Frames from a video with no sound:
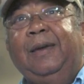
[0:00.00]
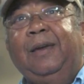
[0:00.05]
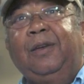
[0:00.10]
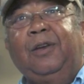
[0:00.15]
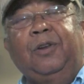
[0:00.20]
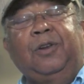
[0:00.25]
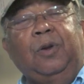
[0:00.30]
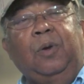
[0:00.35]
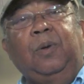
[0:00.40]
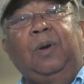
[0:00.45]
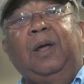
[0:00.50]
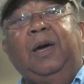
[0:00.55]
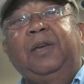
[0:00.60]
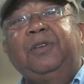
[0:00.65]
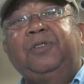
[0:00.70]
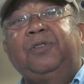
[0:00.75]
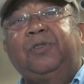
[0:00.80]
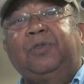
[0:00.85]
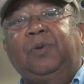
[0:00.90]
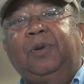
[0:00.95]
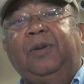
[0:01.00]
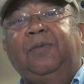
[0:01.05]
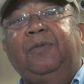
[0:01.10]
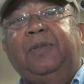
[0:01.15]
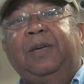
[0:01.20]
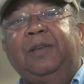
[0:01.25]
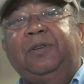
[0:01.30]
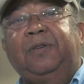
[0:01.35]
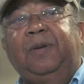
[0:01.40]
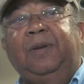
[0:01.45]
Your totalizers will give
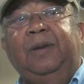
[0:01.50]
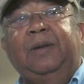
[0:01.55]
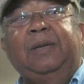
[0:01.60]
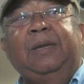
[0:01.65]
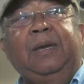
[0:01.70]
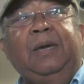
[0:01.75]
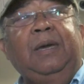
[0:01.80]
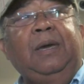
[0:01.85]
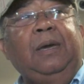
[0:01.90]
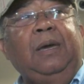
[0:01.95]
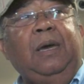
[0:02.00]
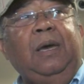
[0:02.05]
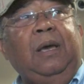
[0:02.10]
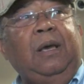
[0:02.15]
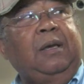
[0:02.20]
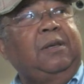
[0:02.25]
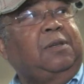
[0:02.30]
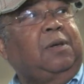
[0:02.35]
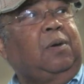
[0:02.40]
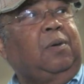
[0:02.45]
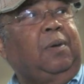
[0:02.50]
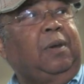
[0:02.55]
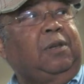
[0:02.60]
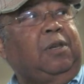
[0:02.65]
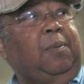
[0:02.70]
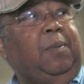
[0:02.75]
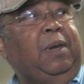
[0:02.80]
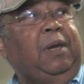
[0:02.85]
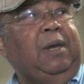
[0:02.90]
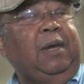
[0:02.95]
that to you. So
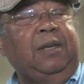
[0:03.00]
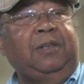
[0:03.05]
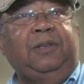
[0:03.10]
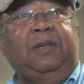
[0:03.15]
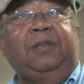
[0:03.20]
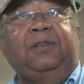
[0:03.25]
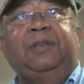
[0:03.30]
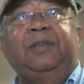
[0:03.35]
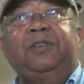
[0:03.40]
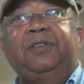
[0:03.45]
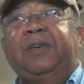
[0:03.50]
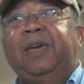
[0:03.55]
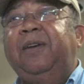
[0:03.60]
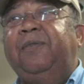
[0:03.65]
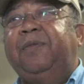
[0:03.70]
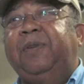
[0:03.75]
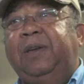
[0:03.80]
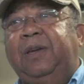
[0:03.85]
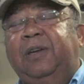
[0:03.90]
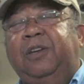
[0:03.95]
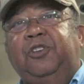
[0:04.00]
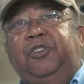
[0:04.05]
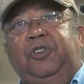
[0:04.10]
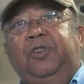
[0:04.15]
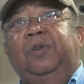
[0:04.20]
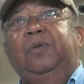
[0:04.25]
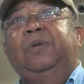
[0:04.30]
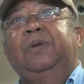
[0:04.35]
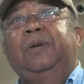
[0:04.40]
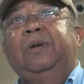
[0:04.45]
to me, it's a safety
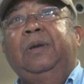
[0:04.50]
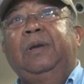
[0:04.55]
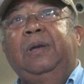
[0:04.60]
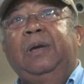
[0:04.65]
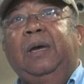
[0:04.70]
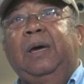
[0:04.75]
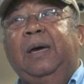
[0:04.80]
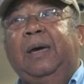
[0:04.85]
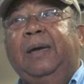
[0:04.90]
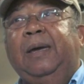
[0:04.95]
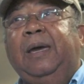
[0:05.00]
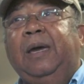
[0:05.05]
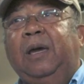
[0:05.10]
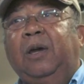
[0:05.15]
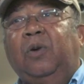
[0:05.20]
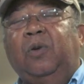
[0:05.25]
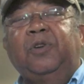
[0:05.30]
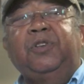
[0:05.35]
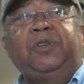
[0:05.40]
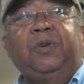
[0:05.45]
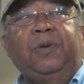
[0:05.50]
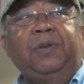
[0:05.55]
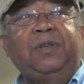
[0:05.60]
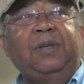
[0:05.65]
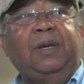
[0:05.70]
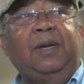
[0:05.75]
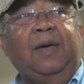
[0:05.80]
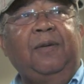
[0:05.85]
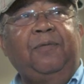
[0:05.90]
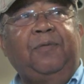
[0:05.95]
issue. Of course, there is
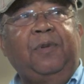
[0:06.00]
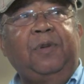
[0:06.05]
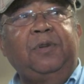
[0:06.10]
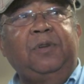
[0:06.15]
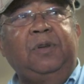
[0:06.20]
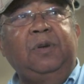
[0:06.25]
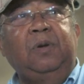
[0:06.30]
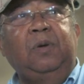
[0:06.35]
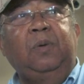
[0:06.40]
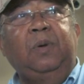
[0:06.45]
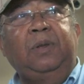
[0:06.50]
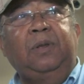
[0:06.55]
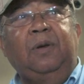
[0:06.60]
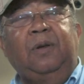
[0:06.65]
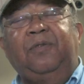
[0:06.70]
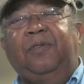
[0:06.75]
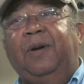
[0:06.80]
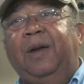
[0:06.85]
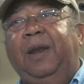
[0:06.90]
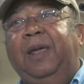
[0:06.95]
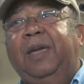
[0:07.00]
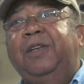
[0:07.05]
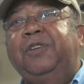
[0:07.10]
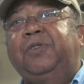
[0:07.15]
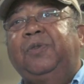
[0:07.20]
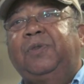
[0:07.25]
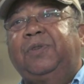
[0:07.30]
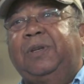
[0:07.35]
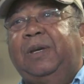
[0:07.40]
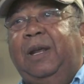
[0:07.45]
a comfort too in the
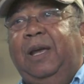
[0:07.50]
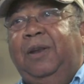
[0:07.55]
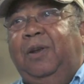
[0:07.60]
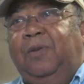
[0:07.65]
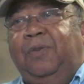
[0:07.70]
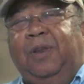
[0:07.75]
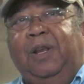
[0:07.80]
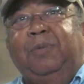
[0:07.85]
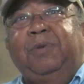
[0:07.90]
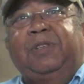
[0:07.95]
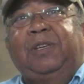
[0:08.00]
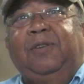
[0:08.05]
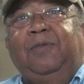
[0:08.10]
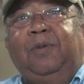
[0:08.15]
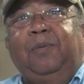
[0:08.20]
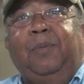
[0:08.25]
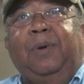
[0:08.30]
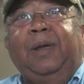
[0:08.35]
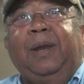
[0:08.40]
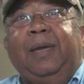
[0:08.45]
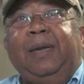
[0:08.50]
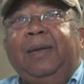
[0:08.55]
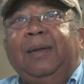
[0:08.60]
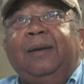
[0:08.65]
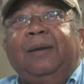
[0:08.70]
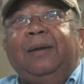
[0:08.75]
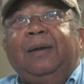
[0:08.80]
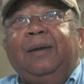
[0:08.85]
financial side. I know that I'm saving money